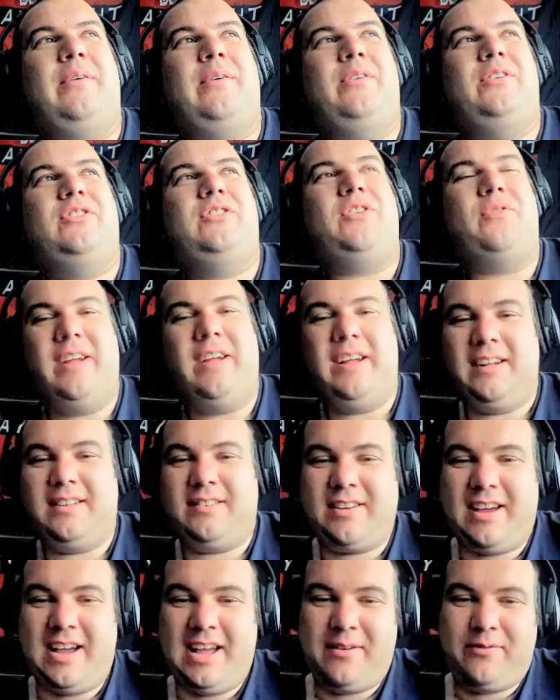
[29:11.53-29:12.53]
was a ring
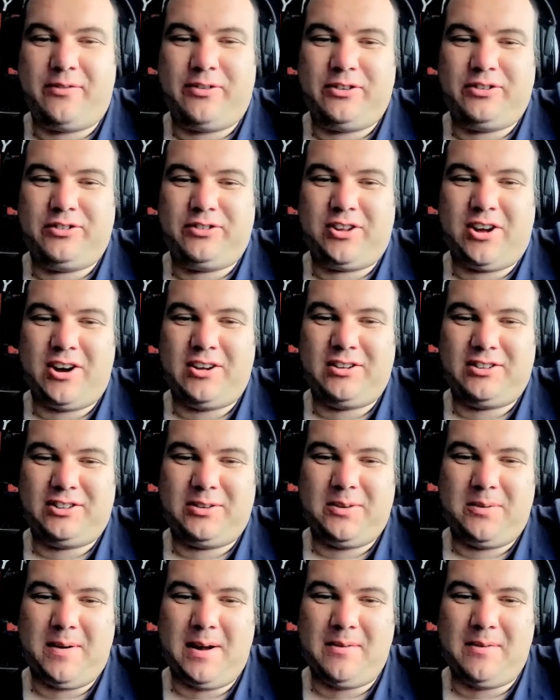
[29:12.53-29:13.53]
attire for a start. So
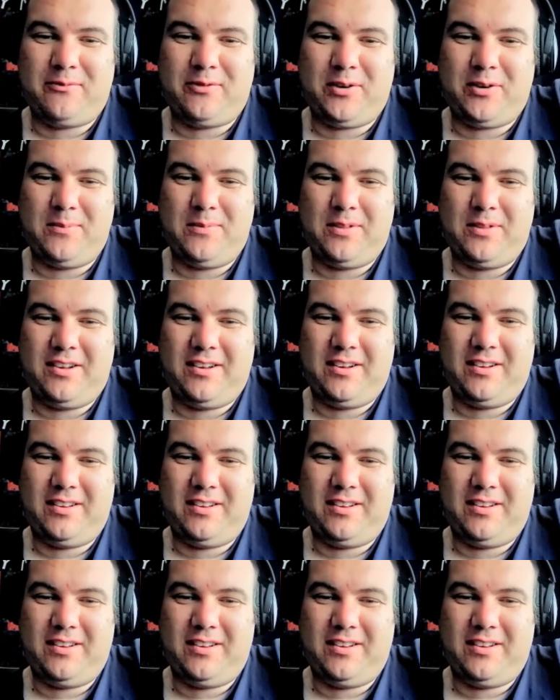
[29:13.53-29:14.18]
he went from the